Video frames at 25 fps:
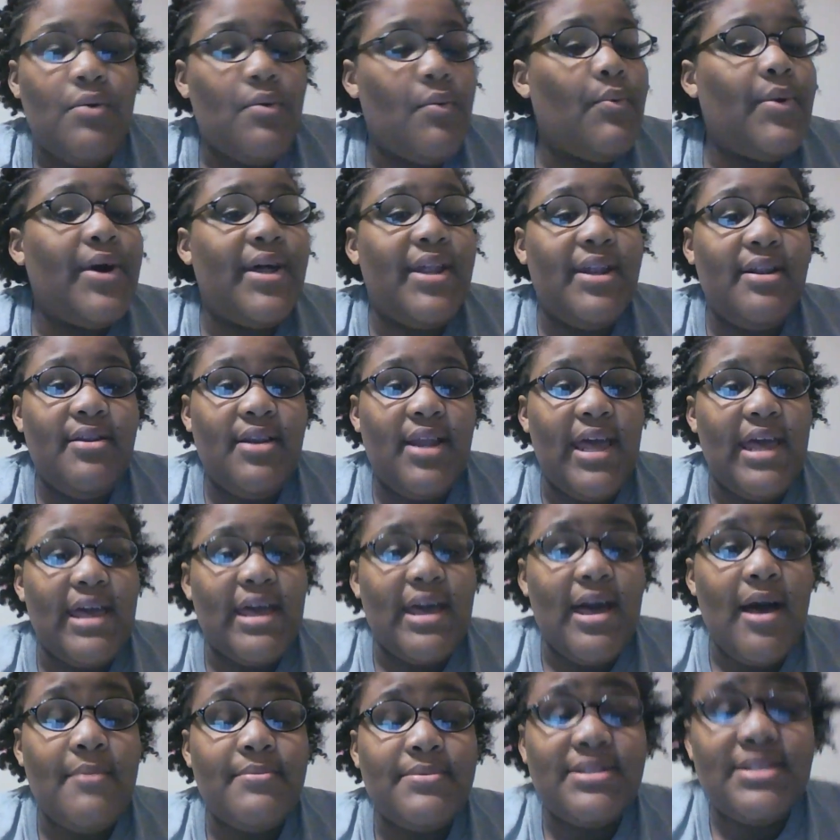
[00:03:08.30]
When
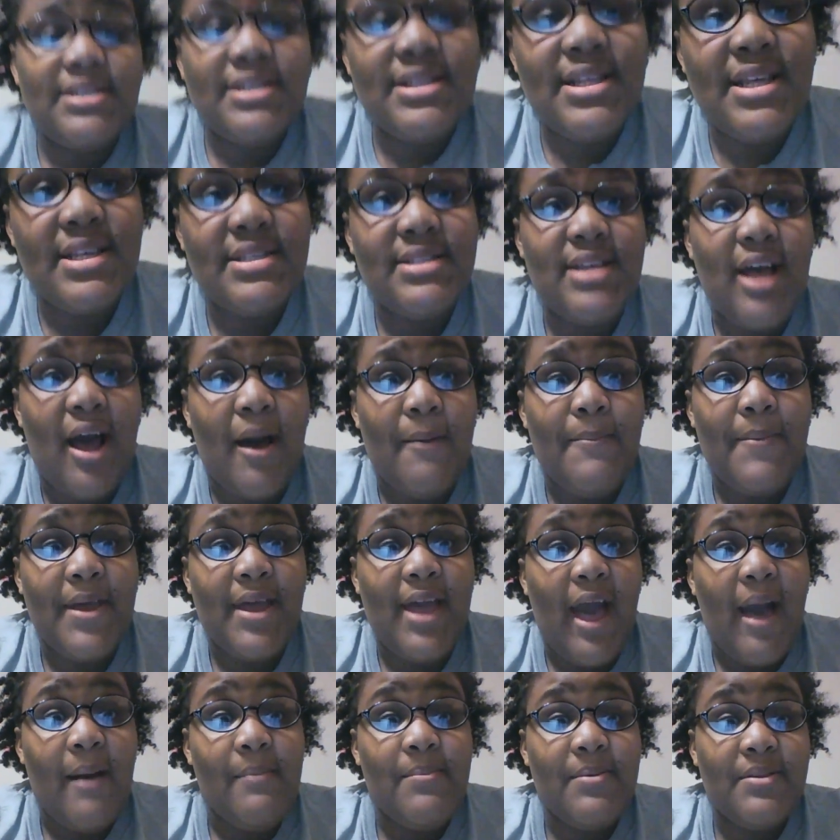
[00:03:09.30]
it comes to this
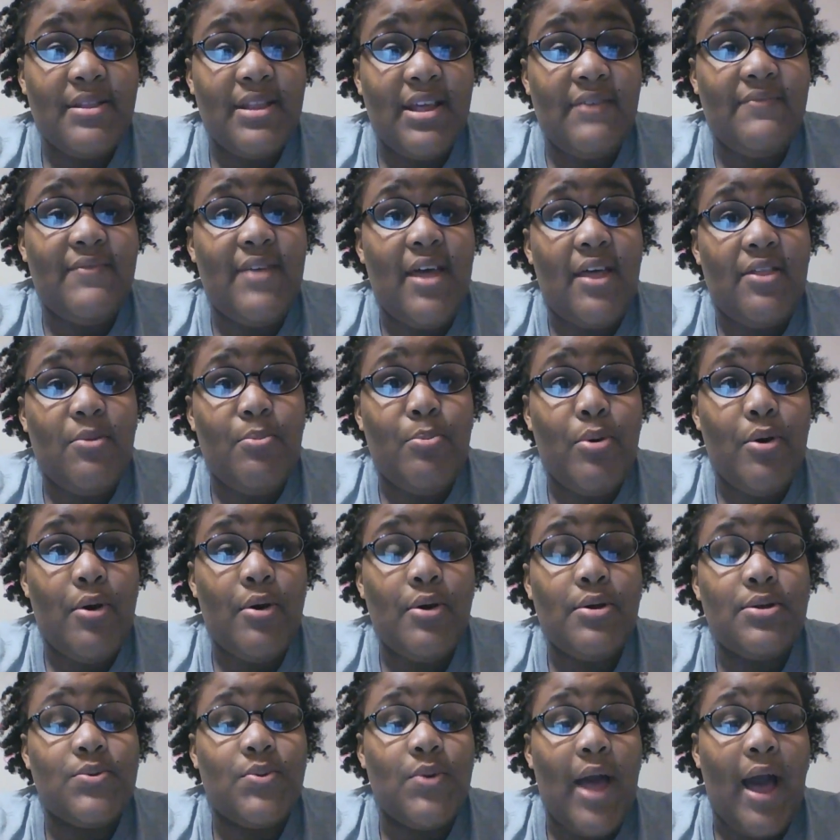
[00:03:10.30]
topic, I believe that the
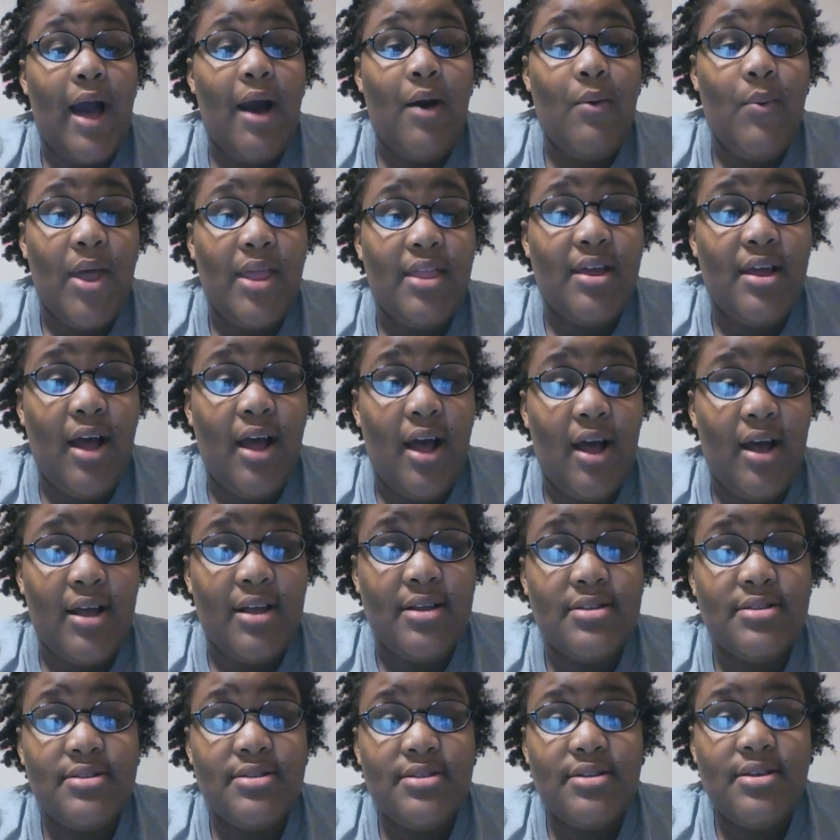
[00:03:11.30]
pros outweigh the
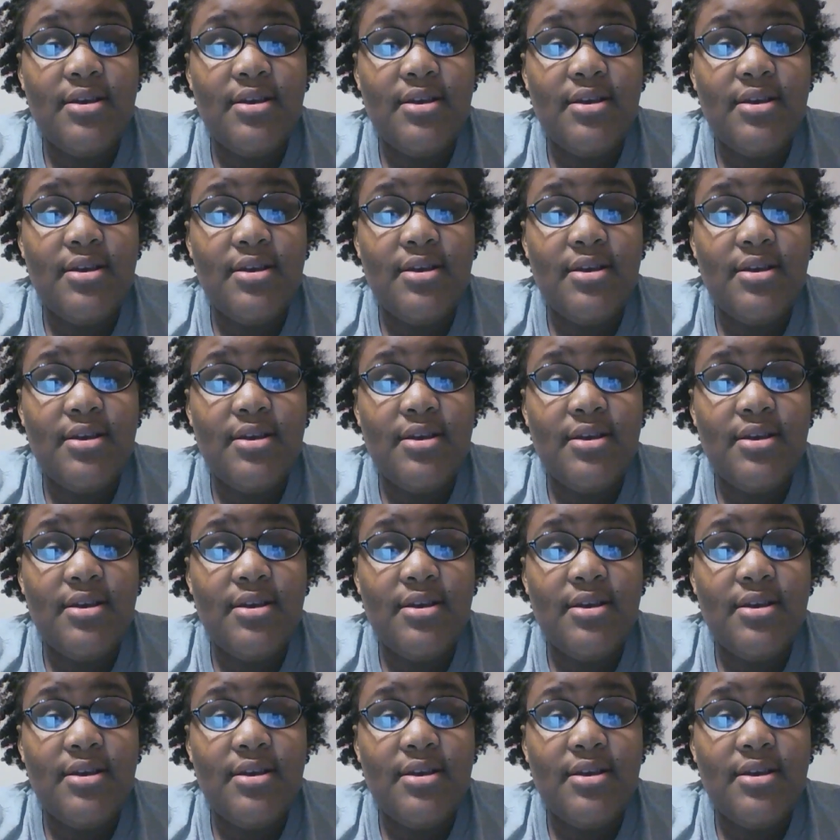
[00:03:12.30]
cons.